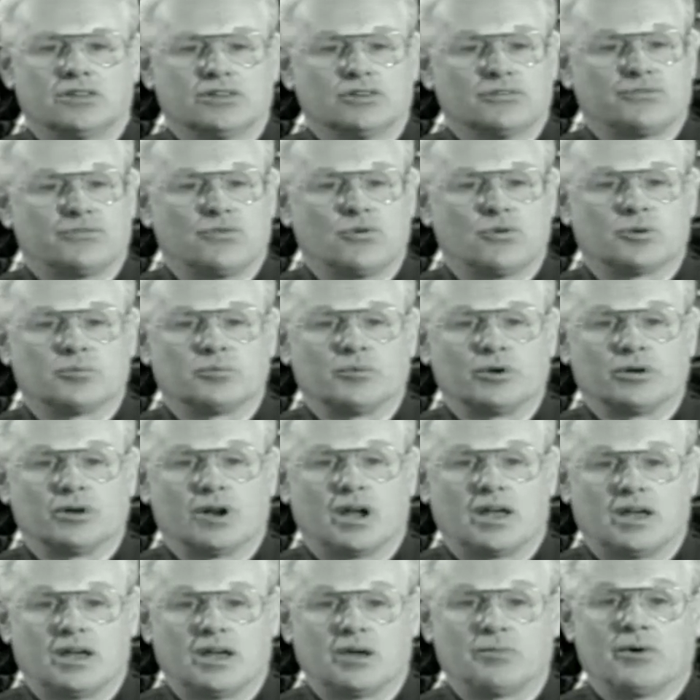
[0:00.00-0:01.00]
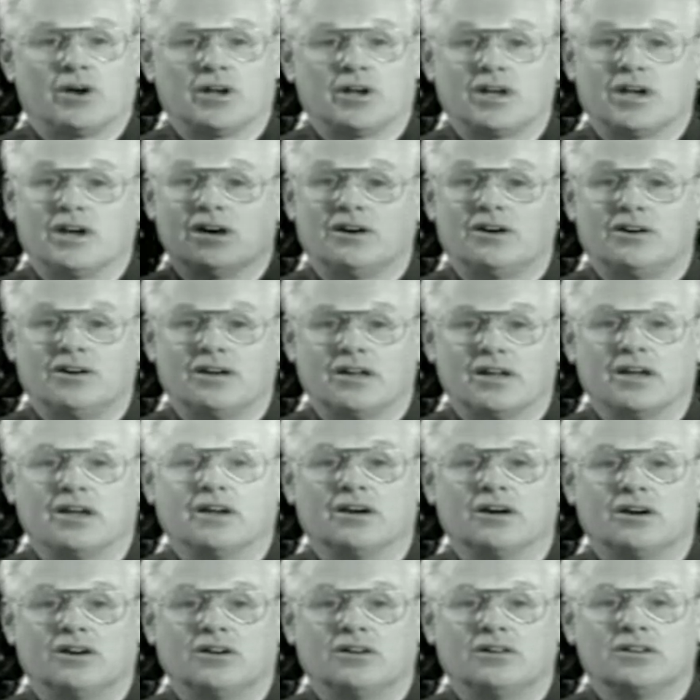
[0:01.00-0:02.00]
and the former MIL
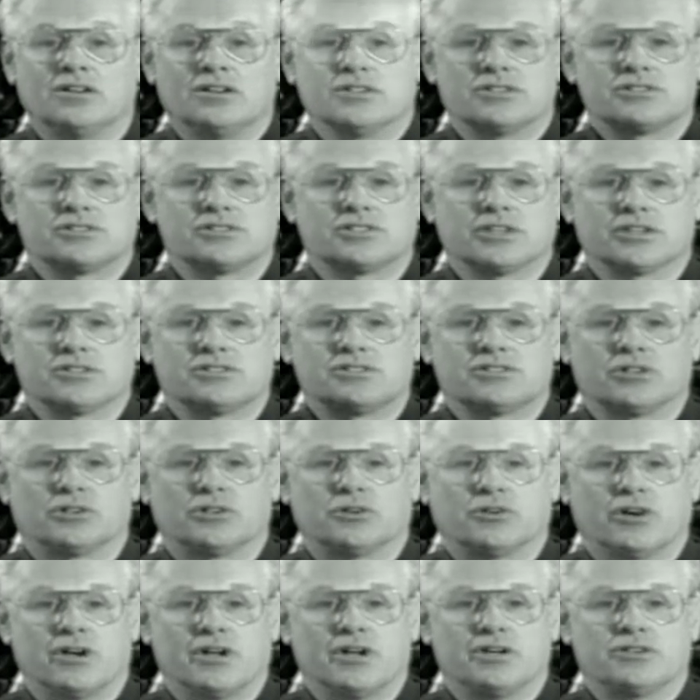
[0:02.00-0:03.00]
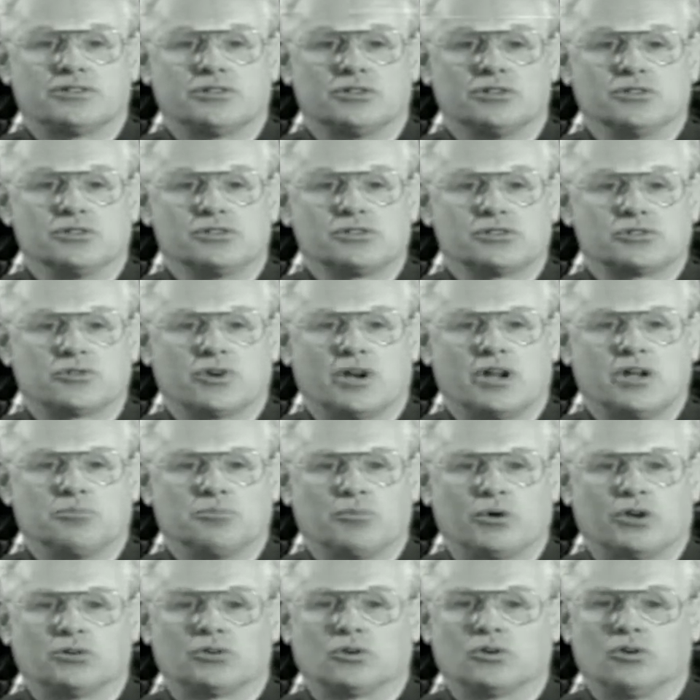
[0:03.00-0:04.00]
L6082
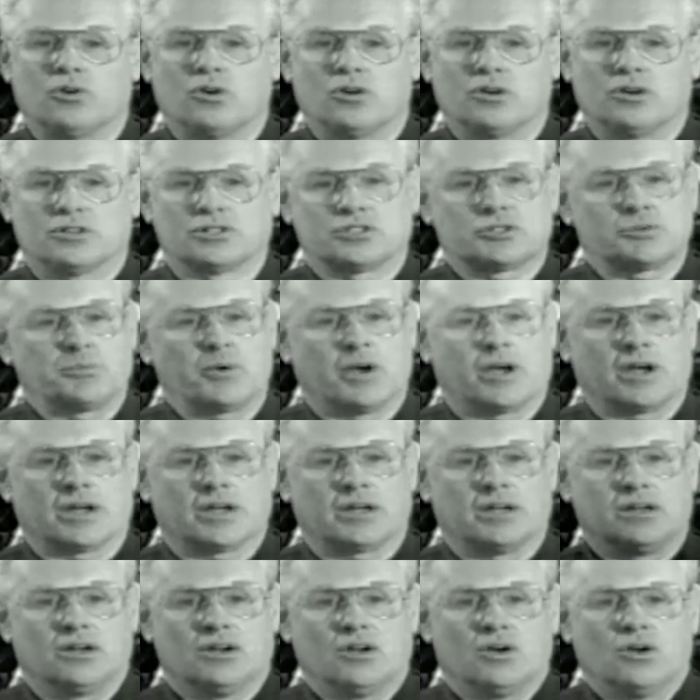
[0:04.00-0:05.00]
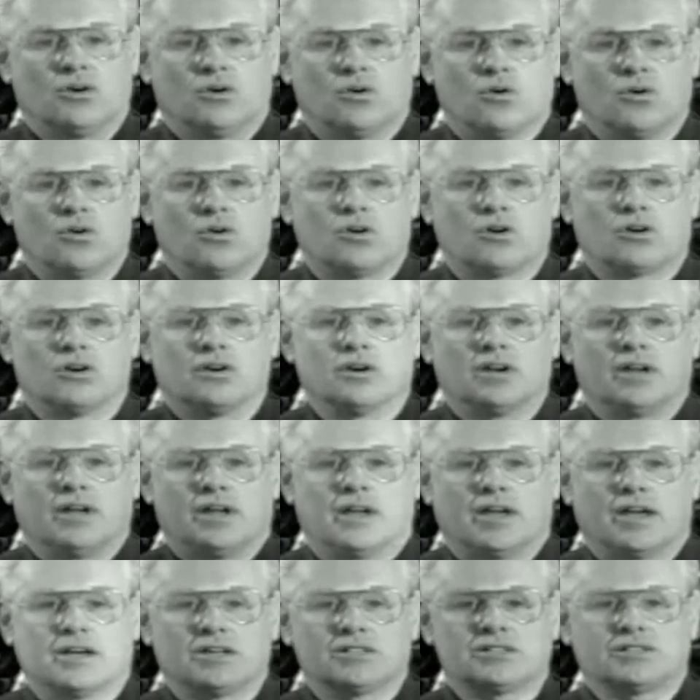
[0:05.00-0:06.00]
straight mineral oil spec, or
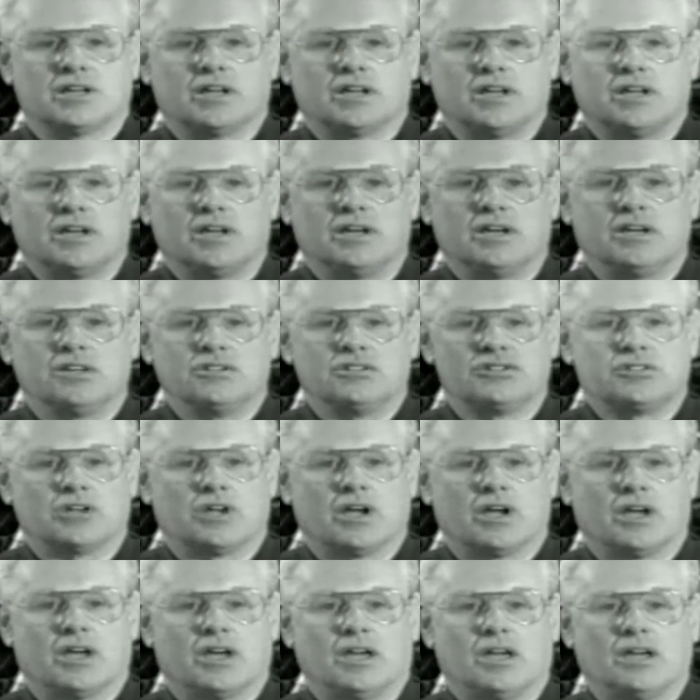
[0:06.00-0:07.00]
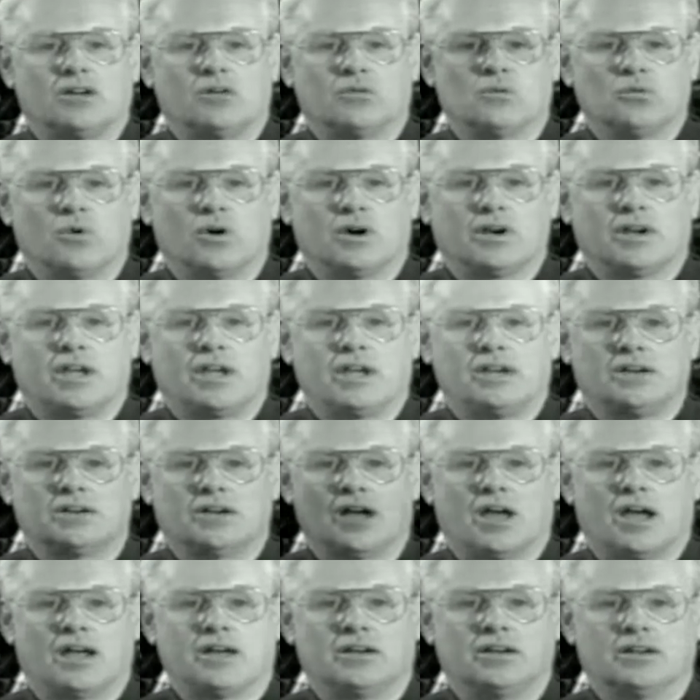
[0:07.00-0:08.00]
SAE
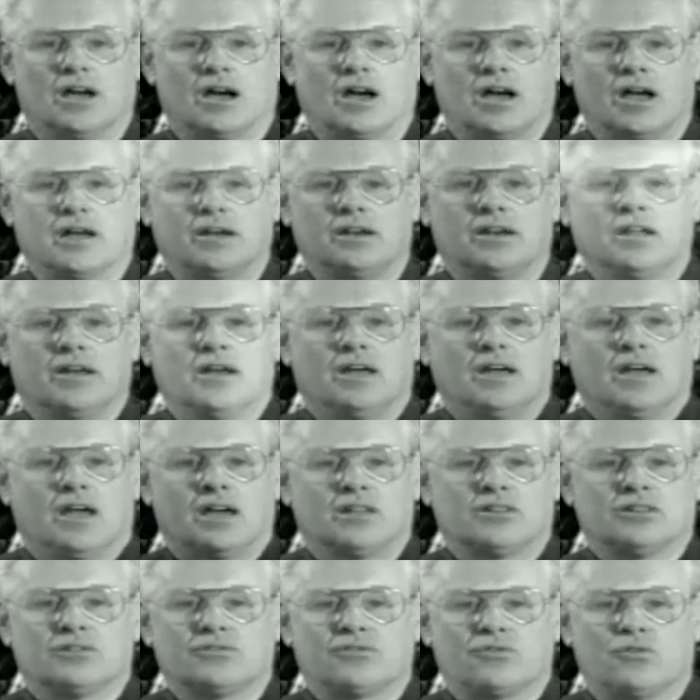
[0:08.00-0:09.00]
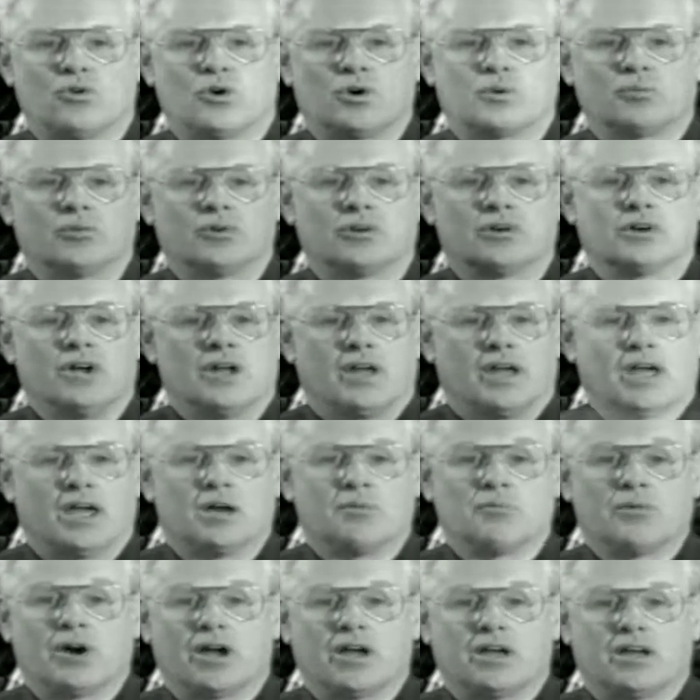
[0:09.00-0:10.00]
J1899 and the former
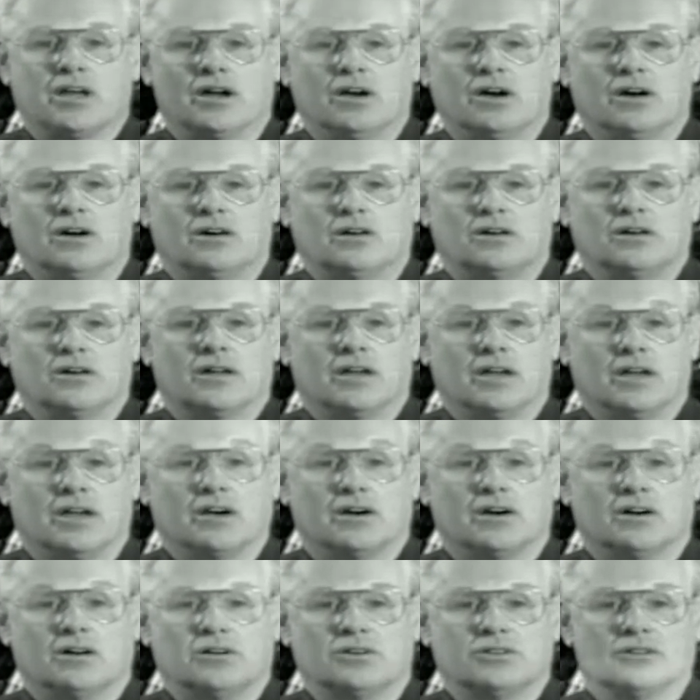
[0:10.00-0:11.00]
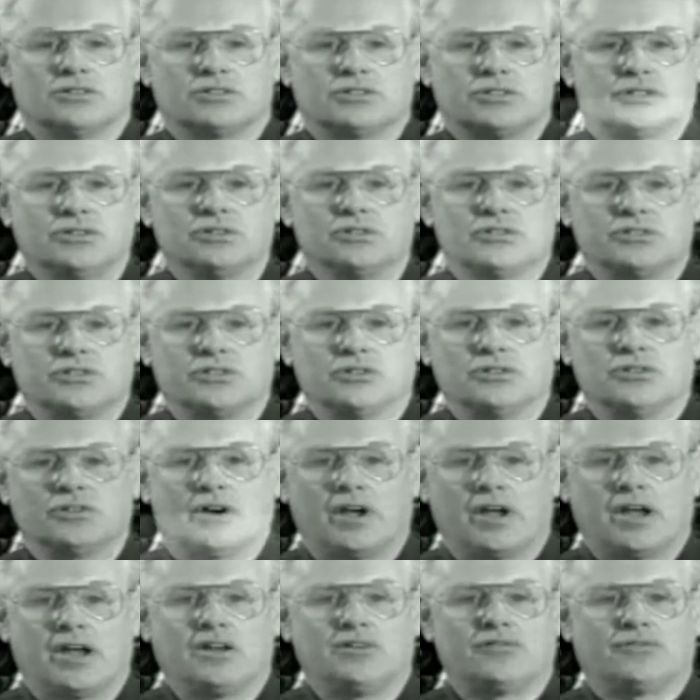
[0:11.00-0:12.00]
MIL
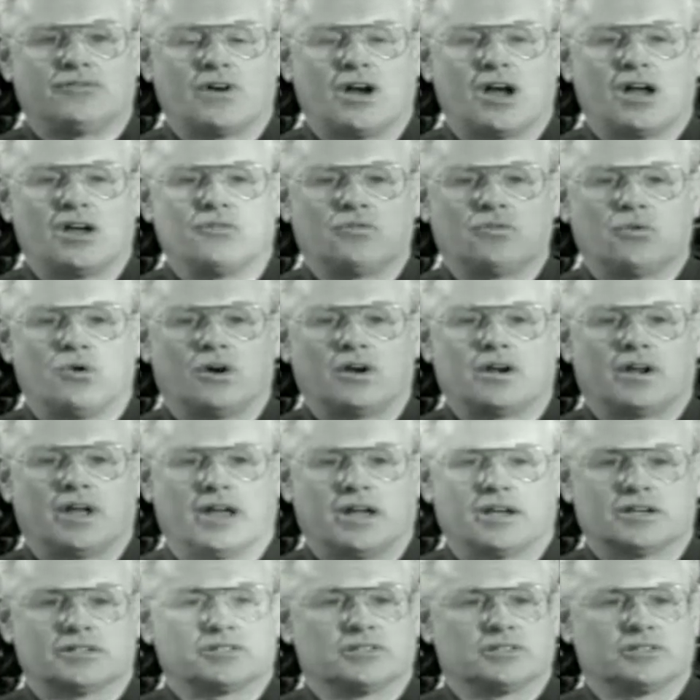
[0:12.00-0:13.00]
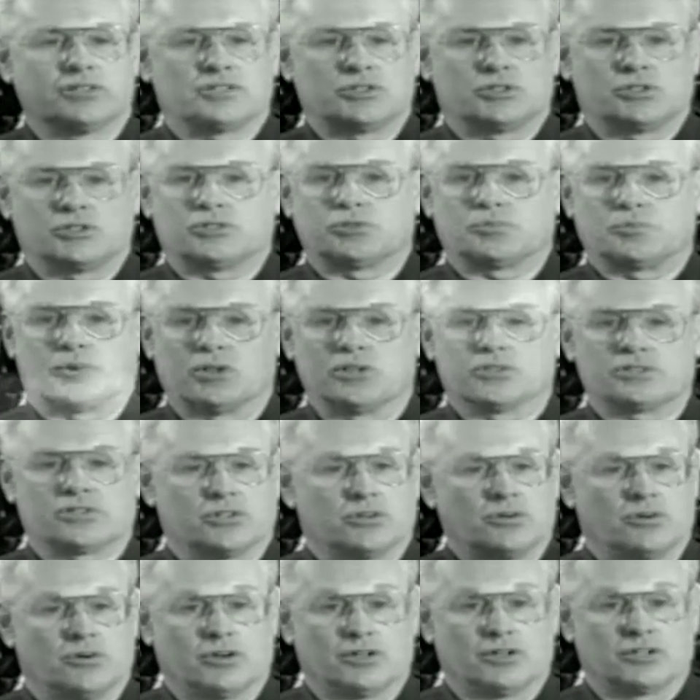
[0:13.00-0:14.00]
L22851 ashless
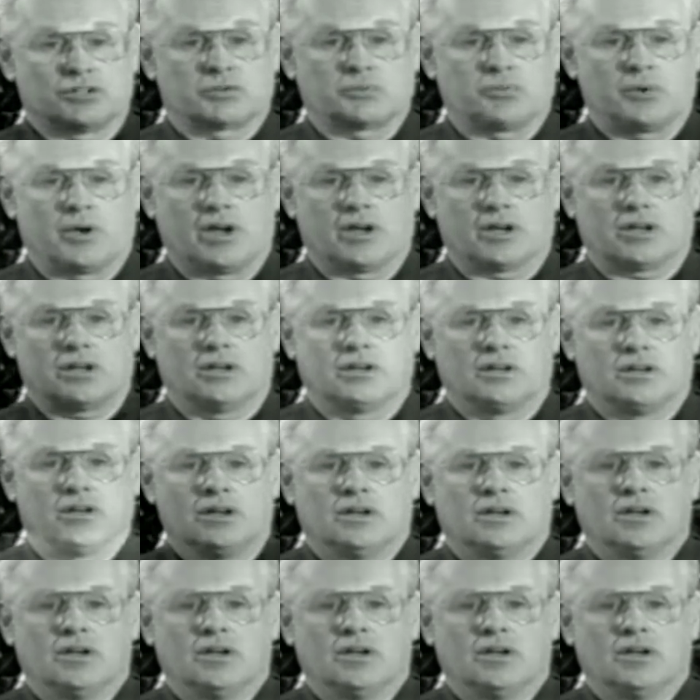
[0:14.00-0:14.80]
dispersant oil spec.